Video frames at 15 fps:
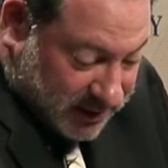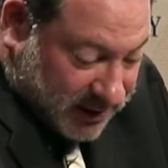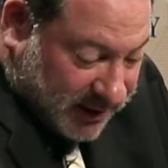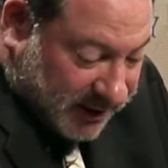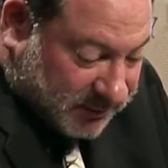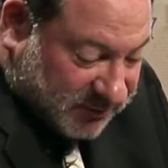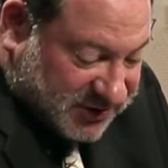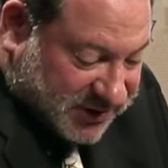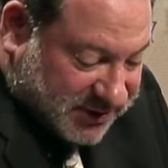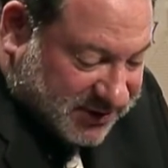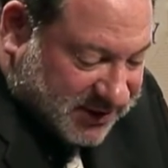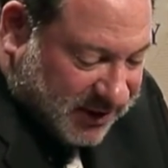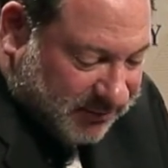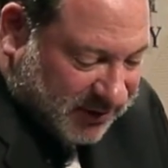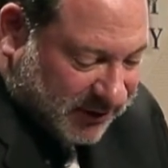It was a
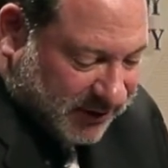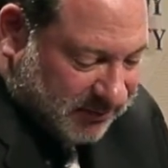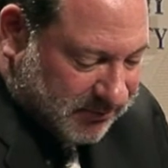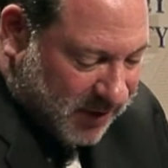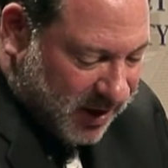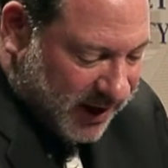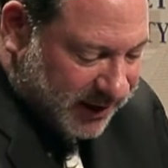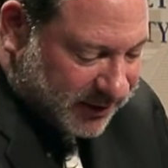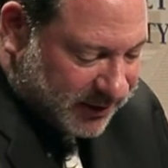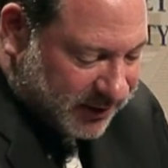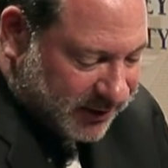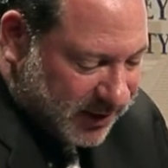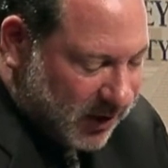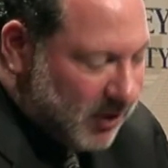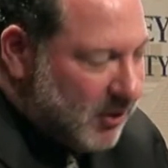seemingly minor
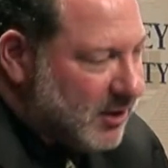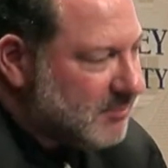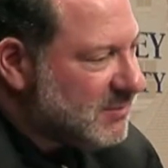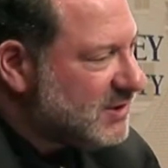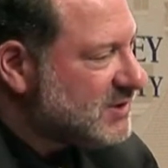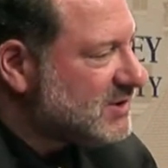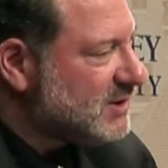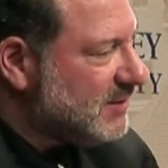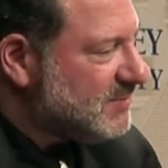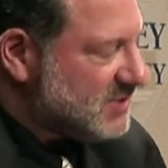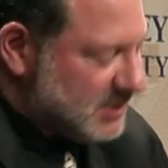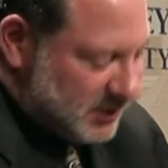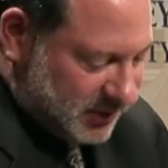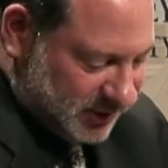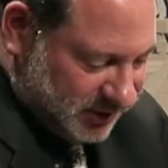and harmless
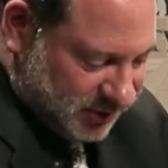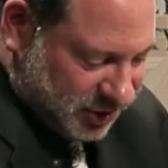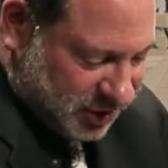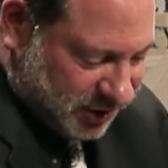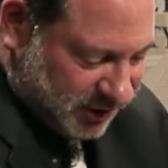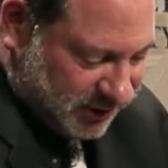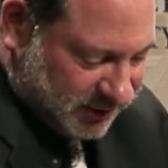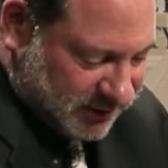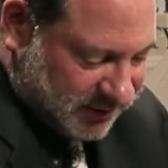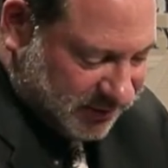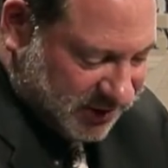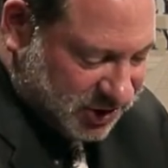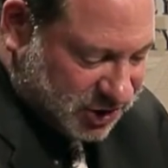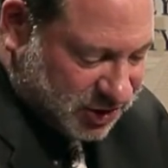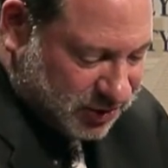substitution, to
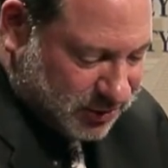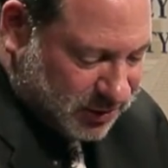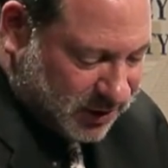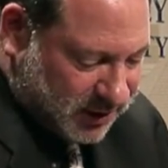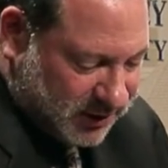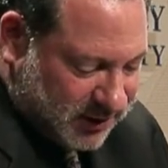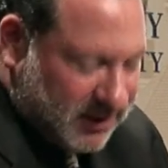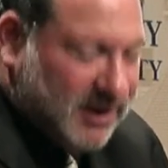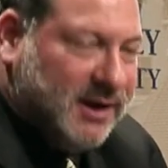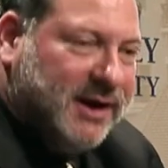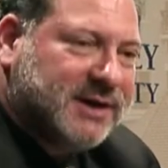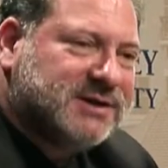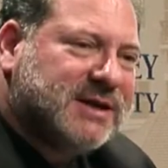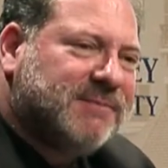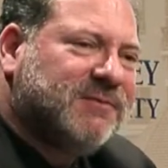be sure,
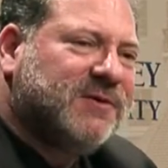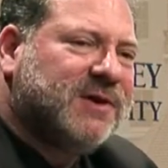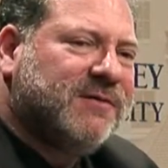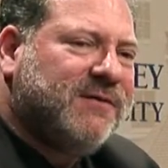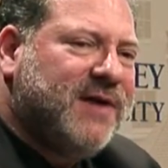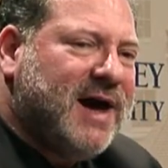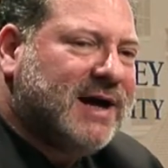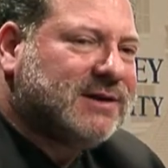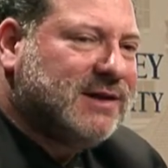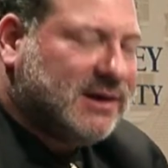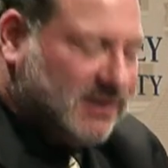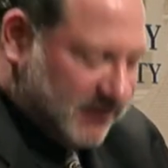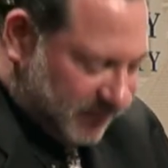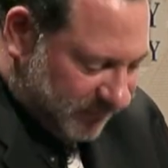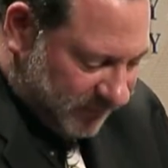except for the fact that
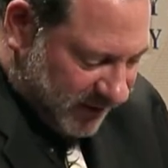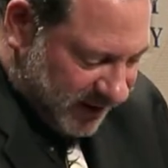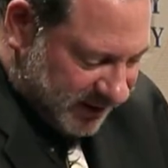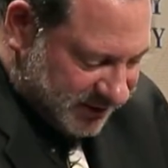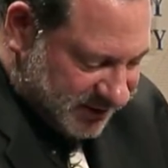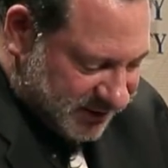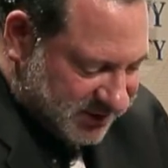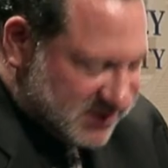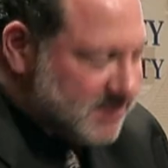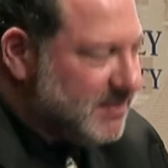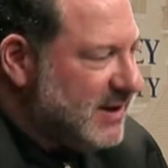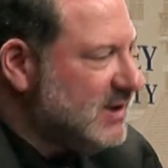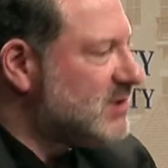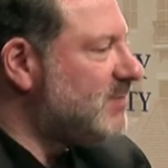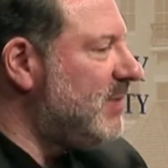the phrases
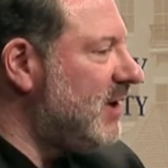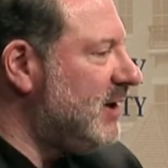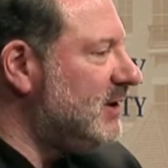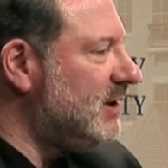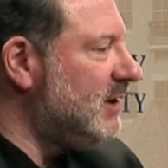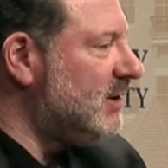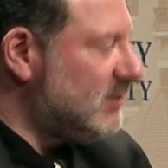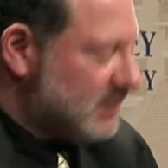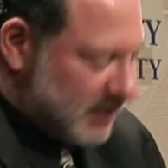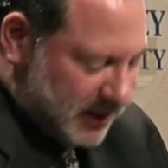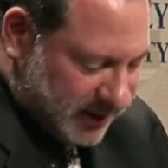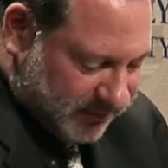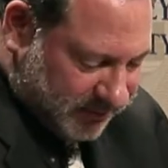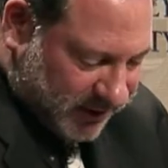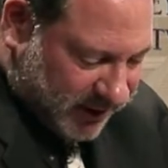space binding and
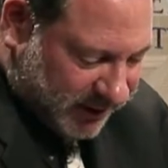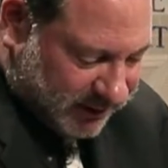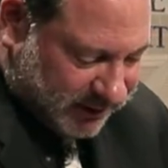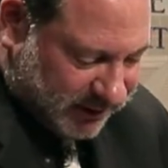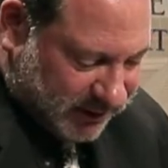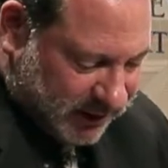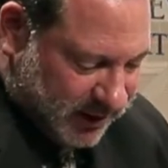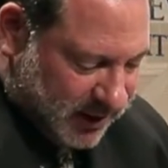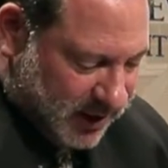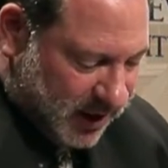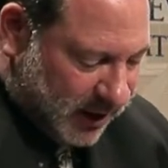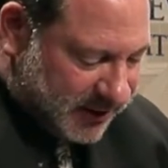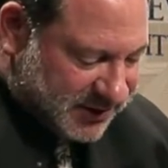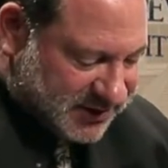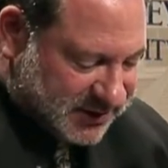time binding
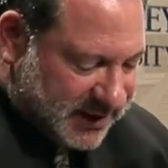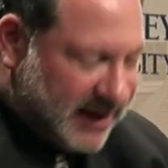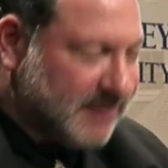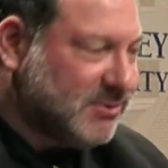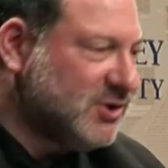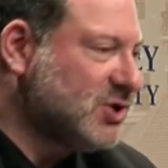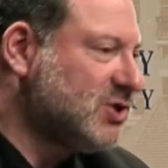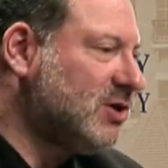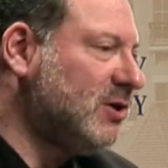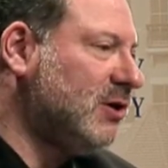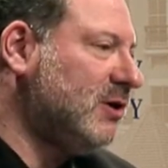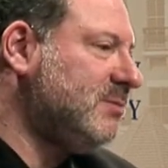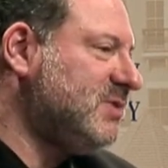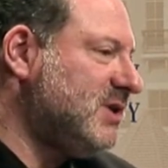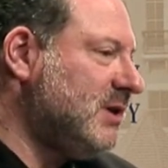are established
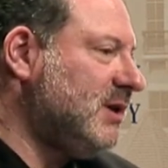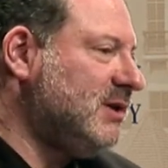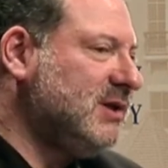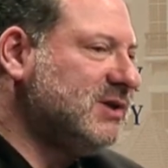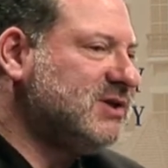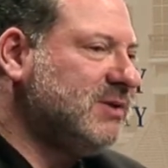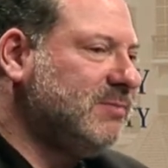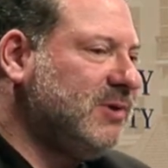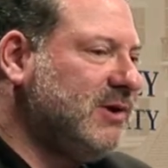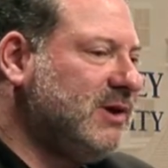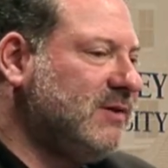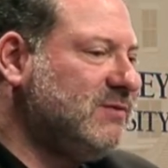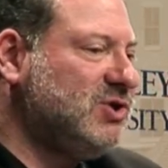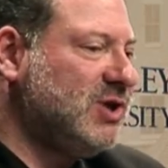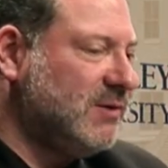terms in the discipline
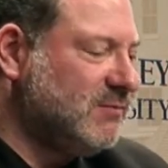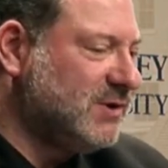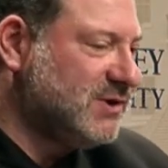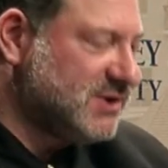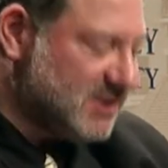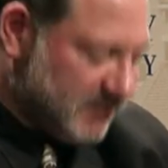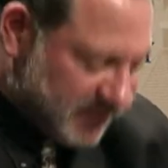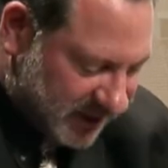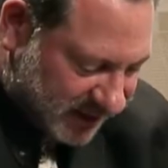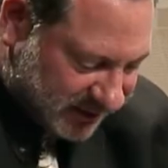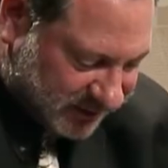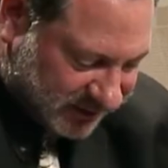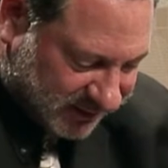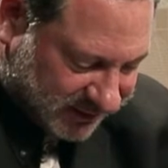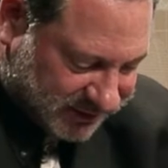of general
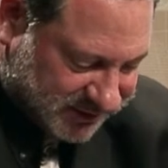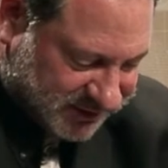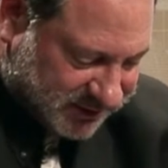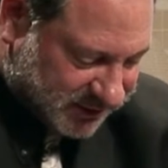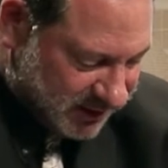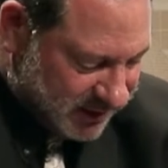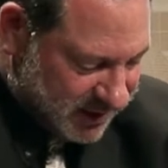semantics,